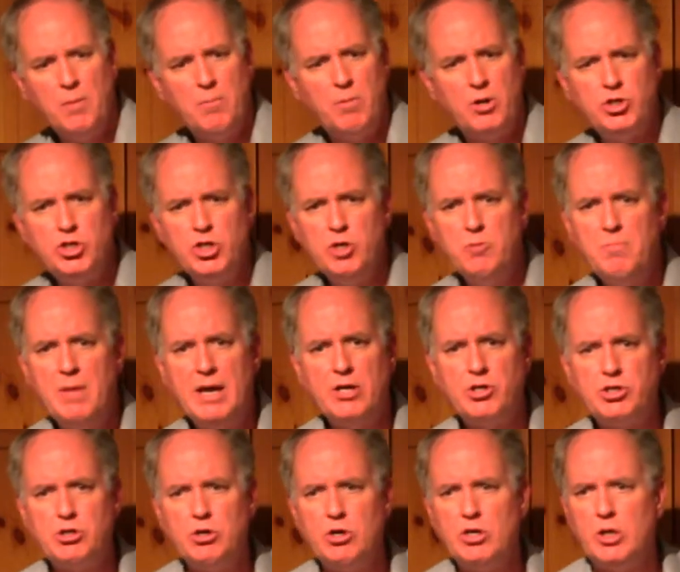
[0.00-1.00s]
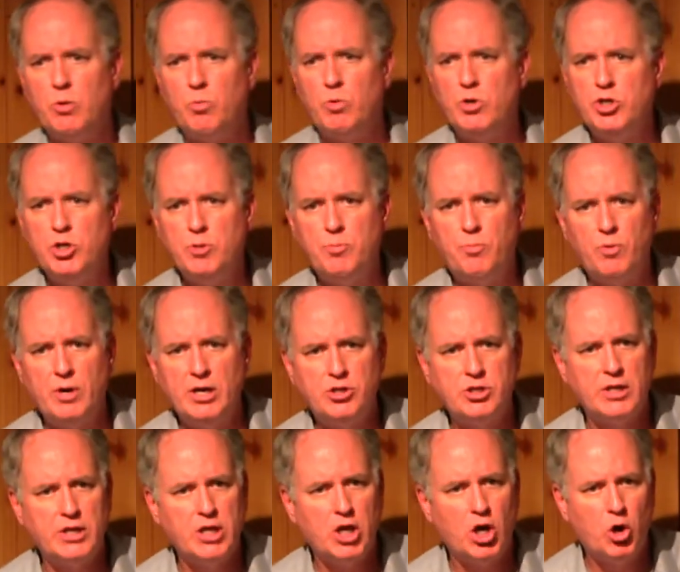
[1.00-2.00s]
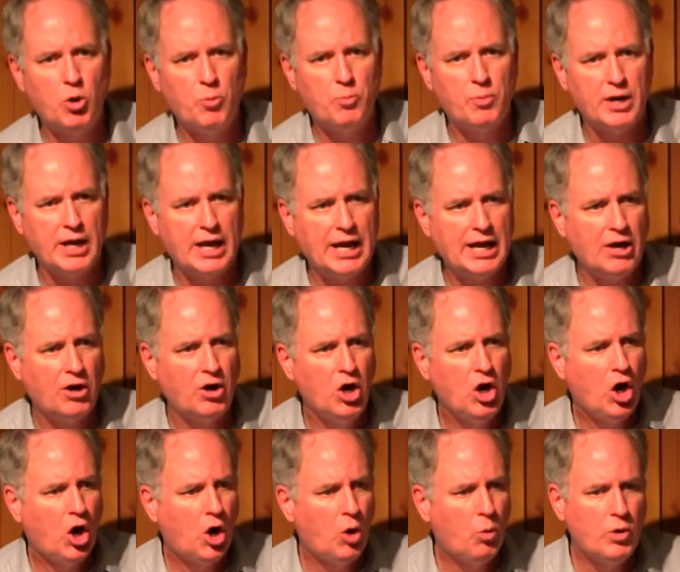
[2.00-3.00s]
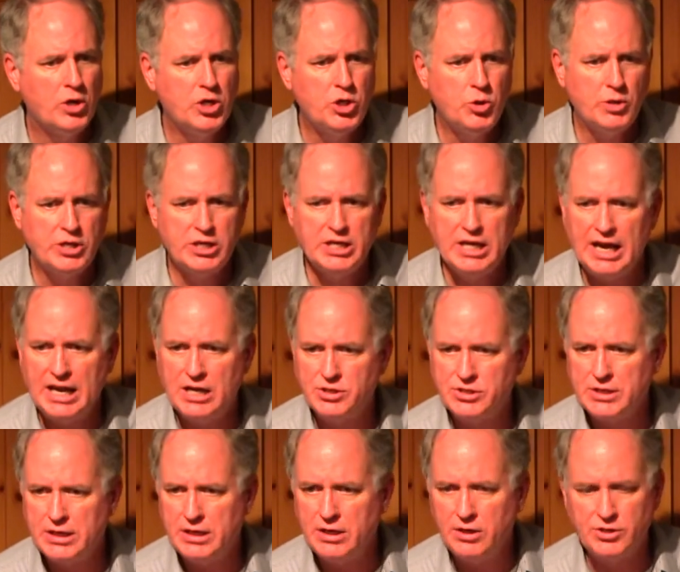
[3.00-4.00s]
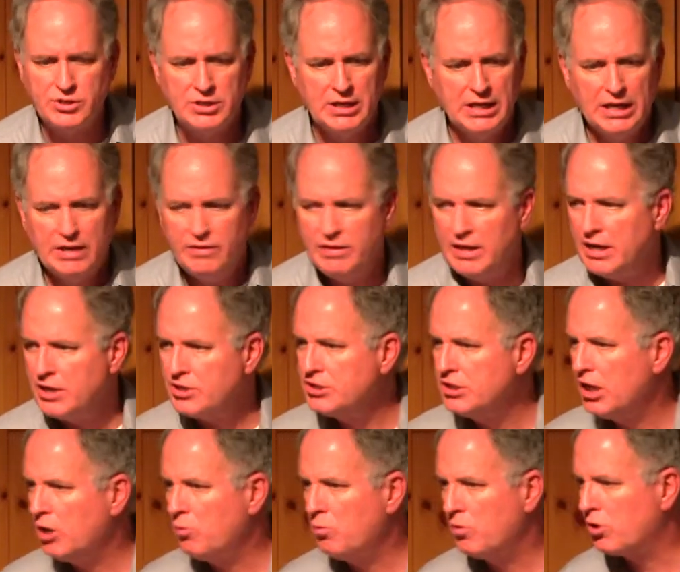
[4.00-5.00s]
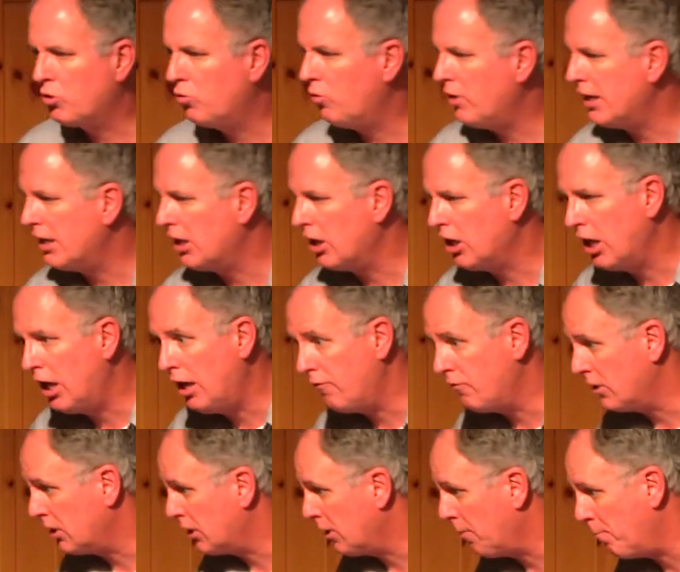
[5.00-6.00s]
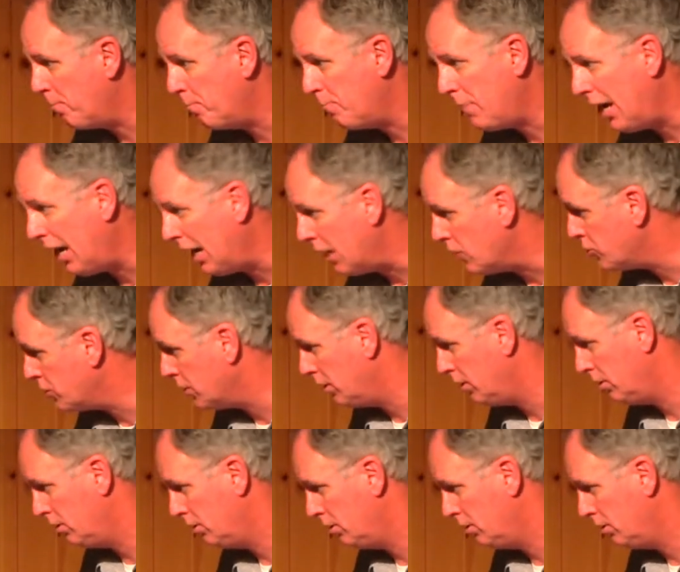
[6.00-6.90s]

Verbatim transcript: But you make sure that when you preach in the open air or when you engage sinners, that it's done with great love and compassion.